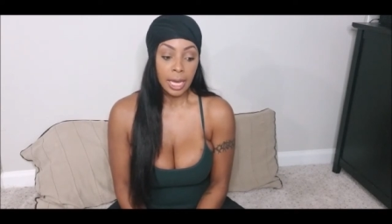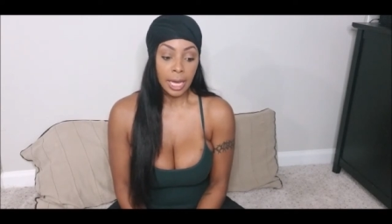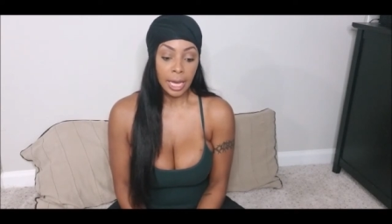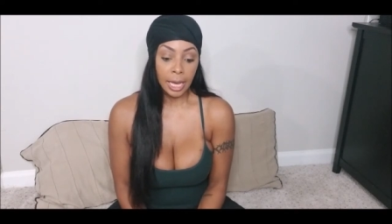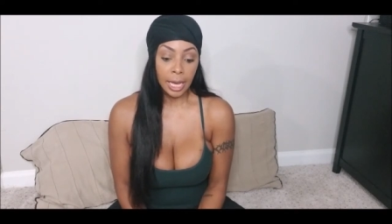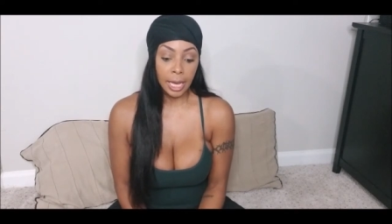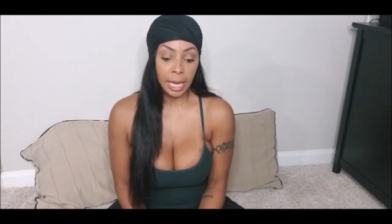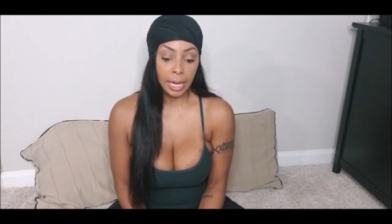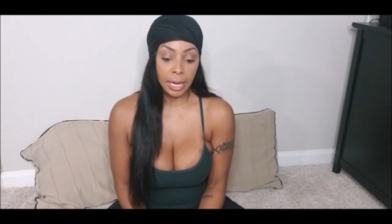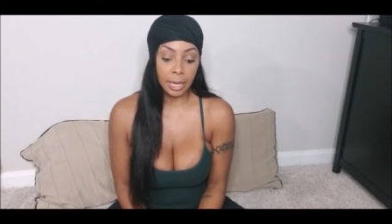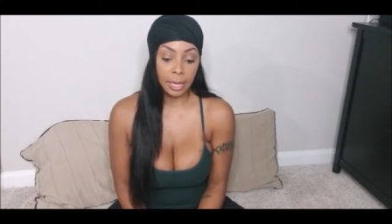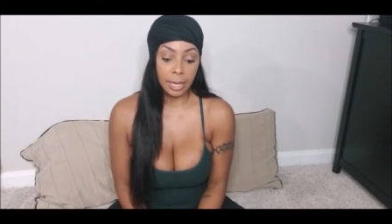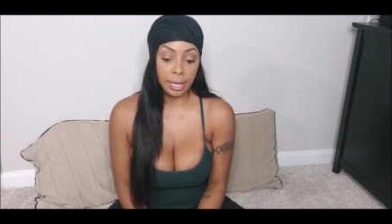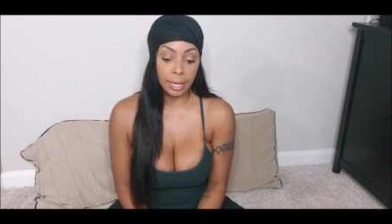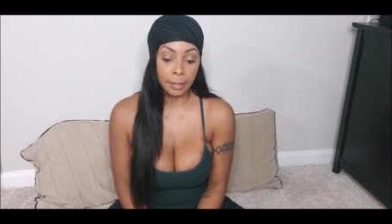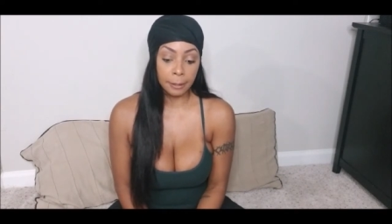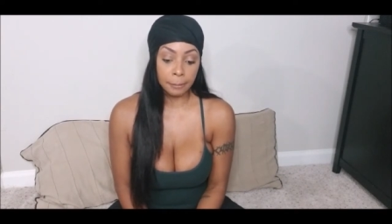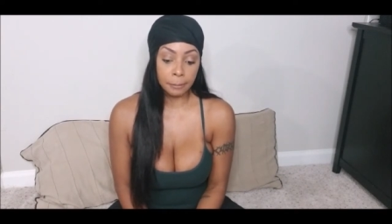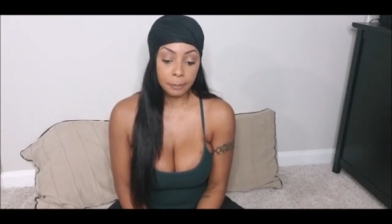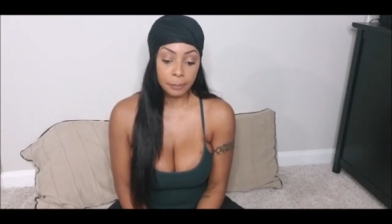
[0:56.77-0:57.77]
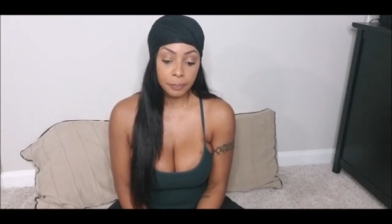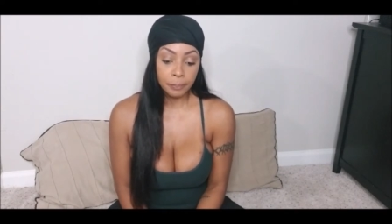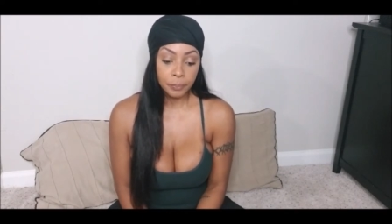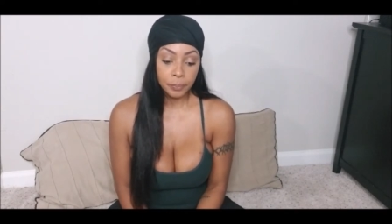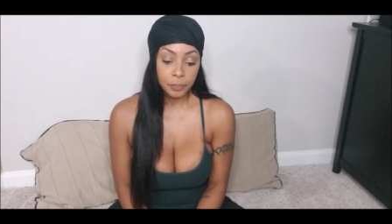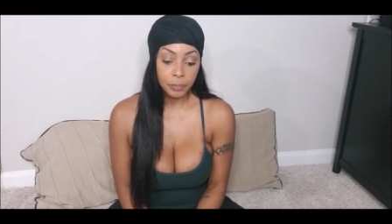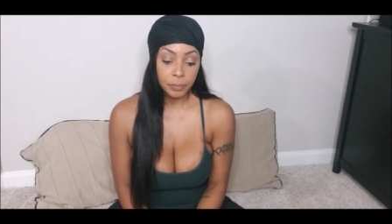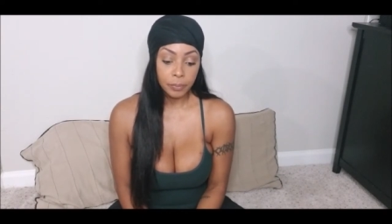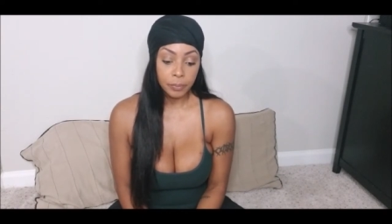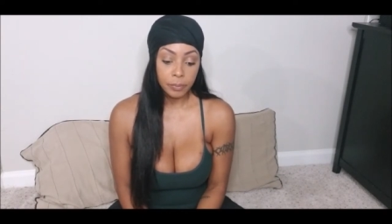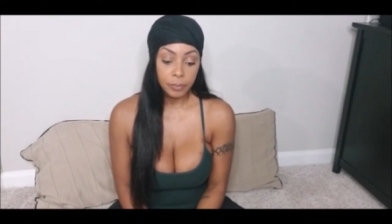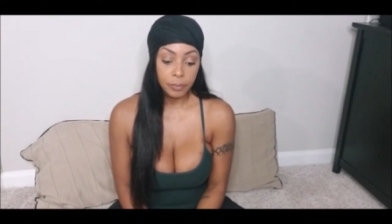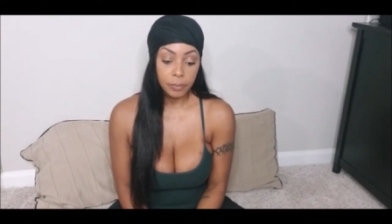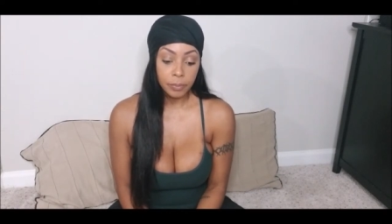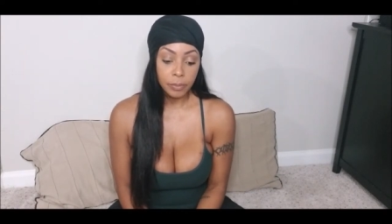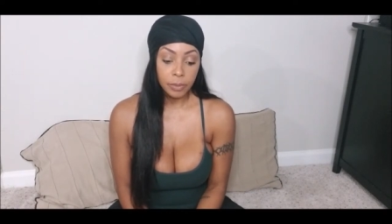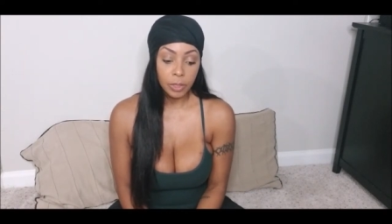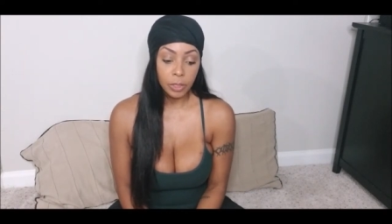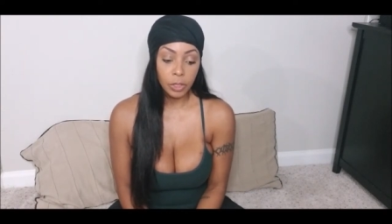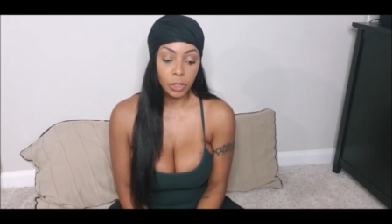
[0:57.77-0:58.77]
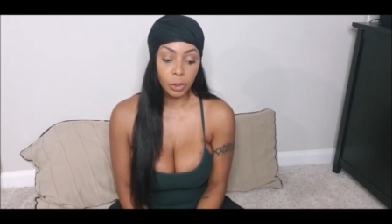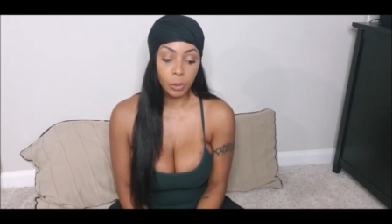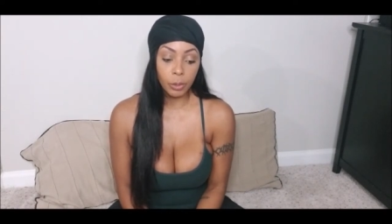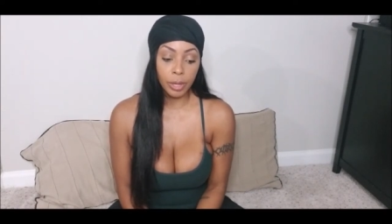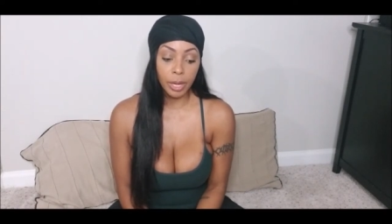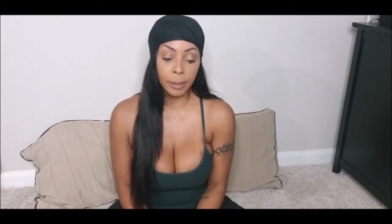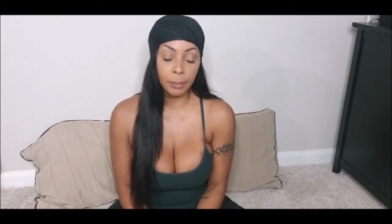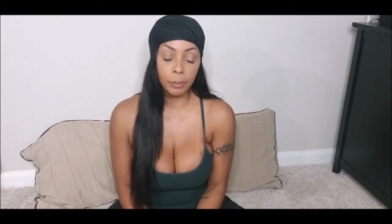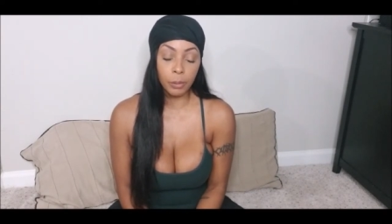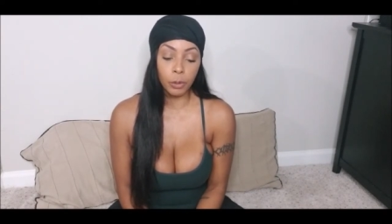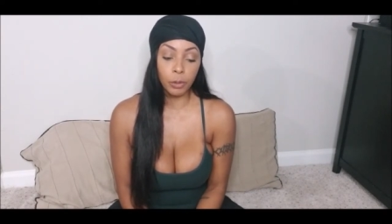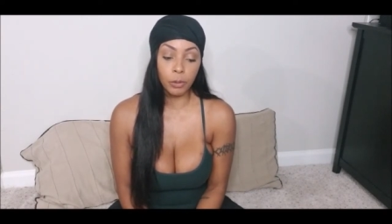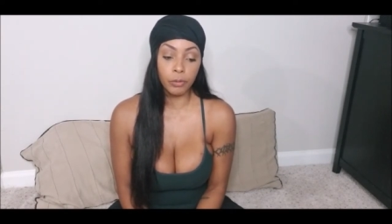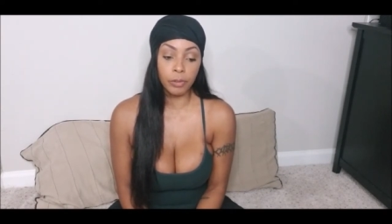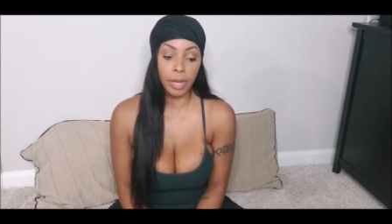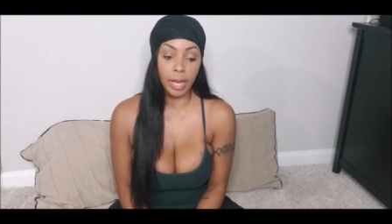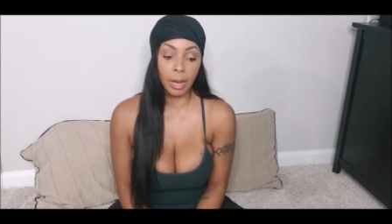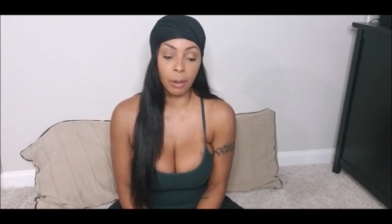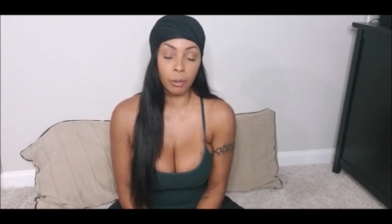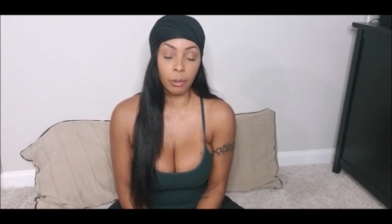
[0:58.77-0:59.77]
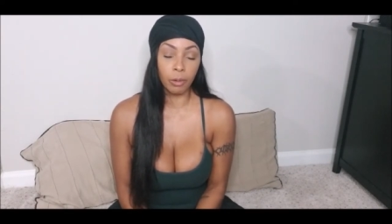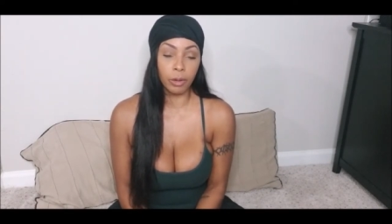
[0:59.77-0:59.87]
And um, so we had moved down.